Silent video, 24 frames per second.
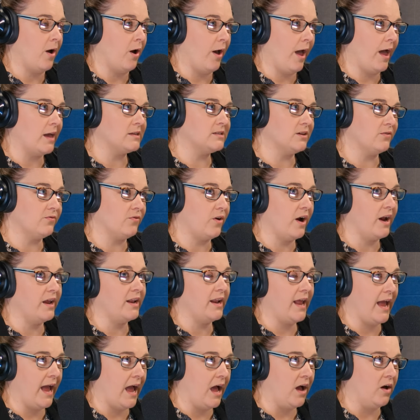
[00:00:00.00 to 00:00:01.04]
as of right
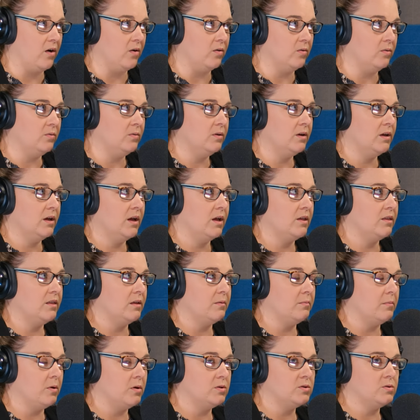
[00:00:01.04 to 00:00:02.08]
now, the
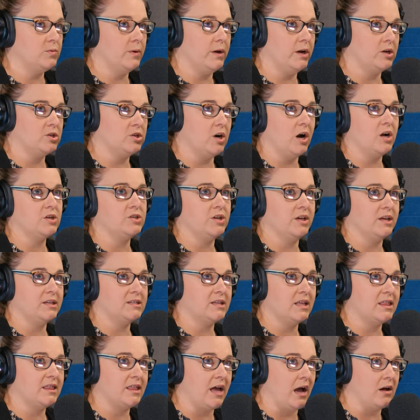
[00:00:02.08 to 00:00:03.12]
most we are charging is
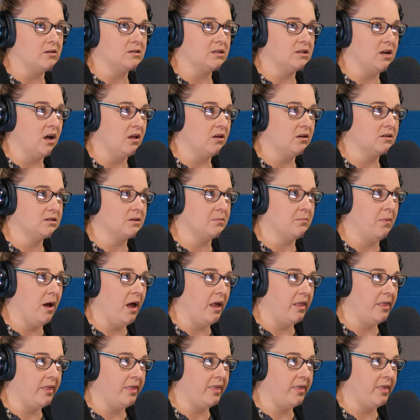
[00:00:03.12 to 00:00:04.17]
$1,000 a
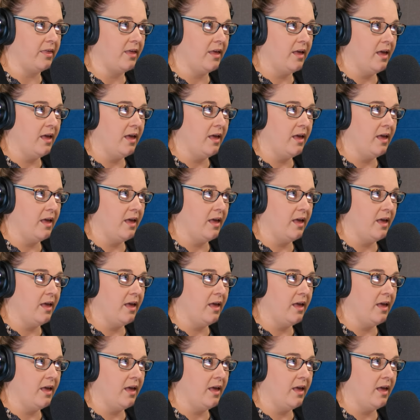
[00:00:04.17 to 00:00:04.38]
month.